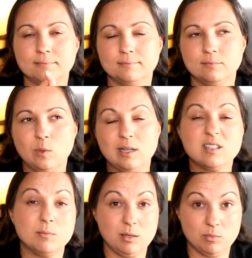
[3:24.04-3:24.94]
well,
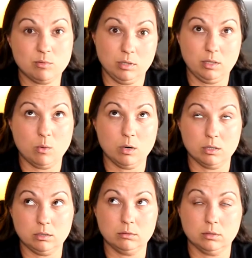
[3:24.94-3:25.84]
sometimes really
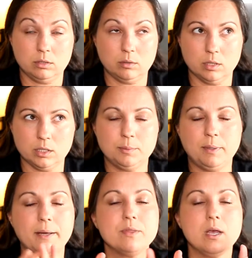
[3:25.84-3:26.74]
orange is really orange,
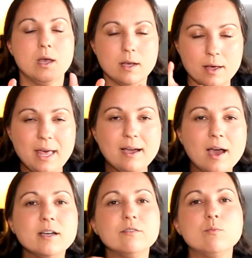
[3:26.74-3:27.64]
but that
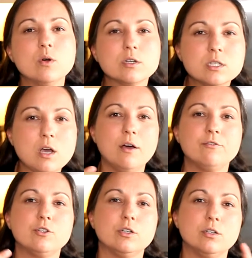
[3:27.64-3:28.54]
kind of more
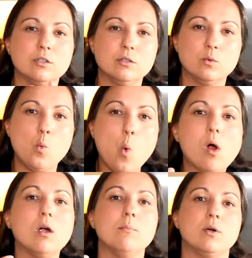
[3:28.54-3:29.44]
softer,
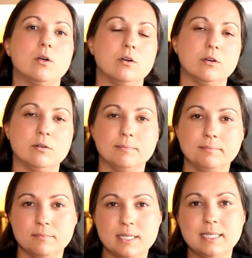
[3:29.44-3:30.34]
warmer,
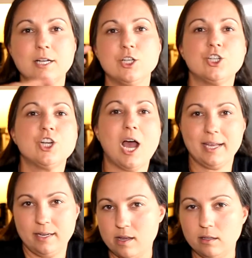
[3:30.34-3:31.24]

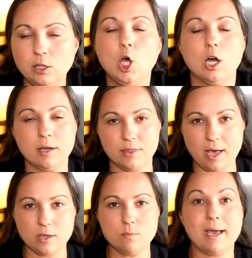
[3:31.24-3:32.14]
sunshiny look
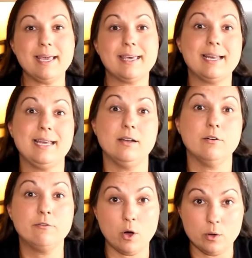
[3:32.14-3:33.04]
that you might get in a
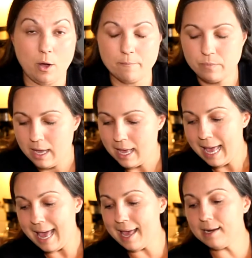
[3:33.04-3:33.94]
photo.
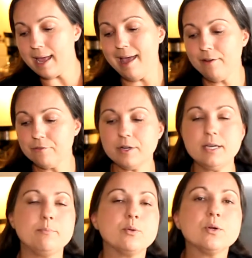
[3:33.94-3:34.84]
And
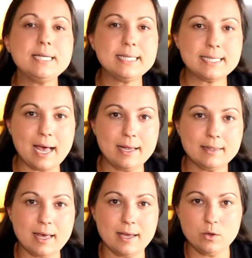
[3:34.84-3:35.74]
every preset
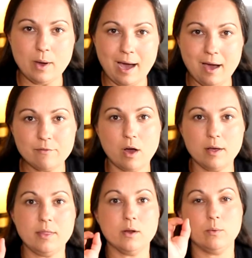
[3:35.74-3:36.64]
that you have
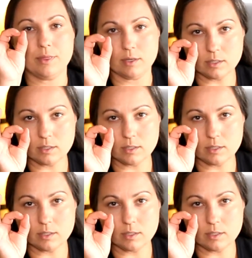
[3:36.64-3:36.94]
on there with